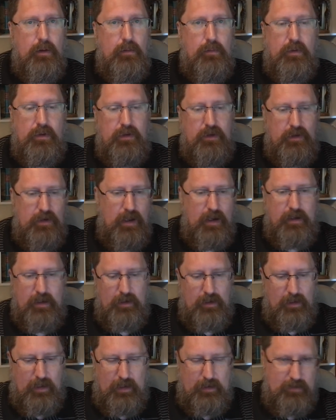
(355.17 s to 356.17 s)
you're not going
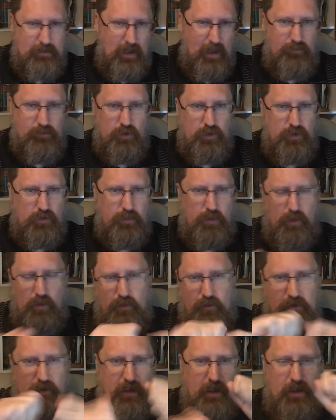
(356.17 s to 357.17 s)
to like have two
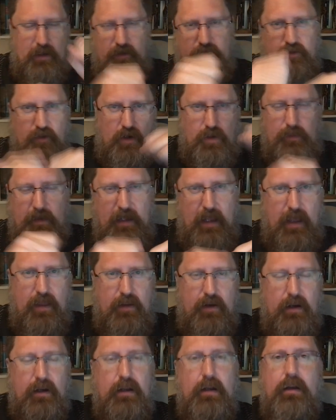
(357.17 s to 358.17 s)
spoons and kind of stir them
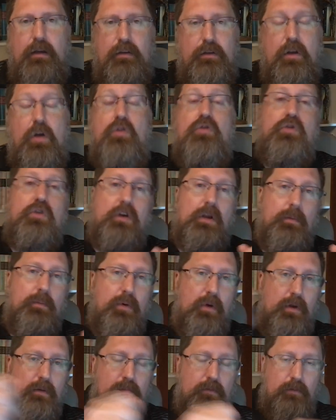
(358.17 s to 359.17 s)
together. No, you're going to
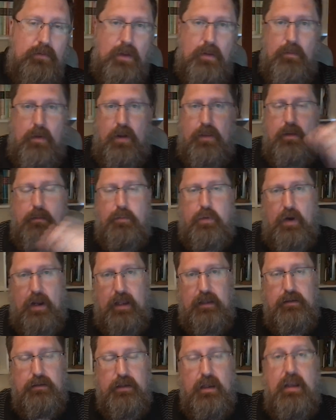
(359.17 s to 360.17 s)
put them on the
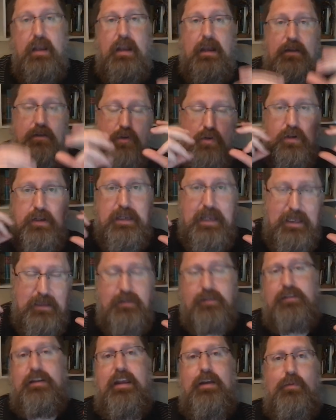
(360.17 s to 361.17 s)
bread and you're going to eat the
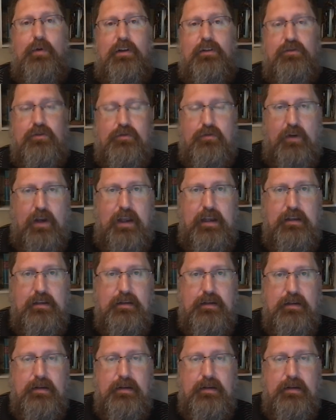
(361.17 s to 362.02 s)
sandwich, right?